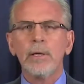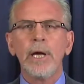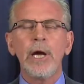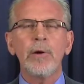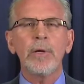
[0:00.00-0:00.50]

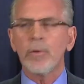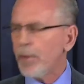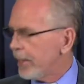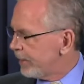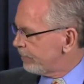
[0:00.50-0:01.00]
Harry
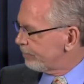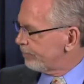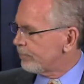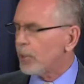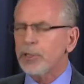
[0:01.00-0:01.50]
Lorraine,
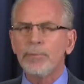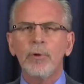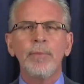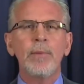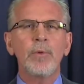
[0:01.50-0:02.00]
multiple
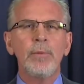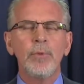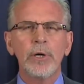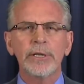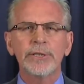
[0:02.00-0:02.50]
memory
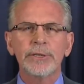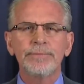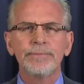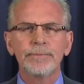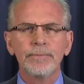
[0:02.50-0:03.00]
books.
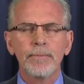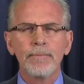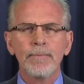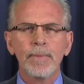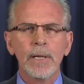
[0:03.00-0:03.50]

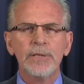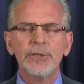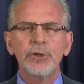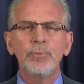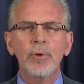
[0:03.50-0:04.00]

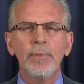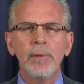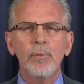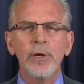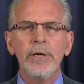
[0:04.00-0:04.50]
Super
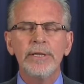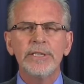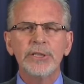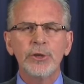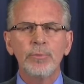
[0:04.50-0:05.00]
memory,
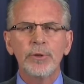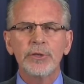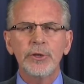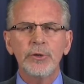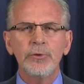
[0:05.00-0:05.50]
super
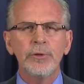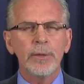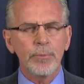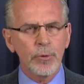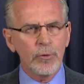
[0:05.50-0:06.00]
student, a
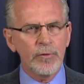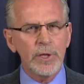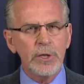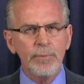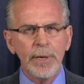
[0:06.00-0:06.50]
proven,
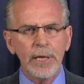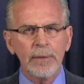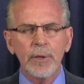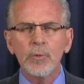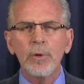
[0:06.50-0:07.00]

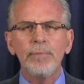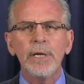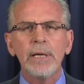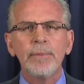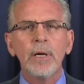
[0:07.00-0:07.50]
dependable,
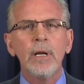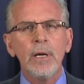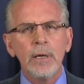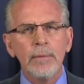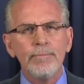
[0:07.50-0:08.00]
repeatable
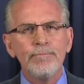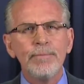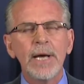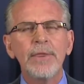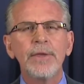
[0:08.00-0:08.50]

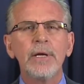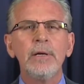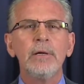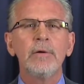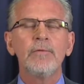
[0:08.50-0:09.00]
method
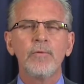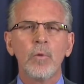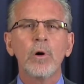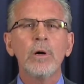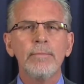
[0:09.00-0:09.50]

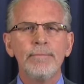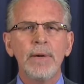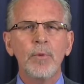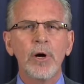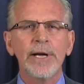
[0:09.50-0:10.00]
for
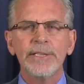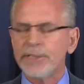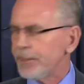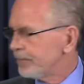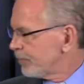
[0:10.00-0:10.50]
memorizing.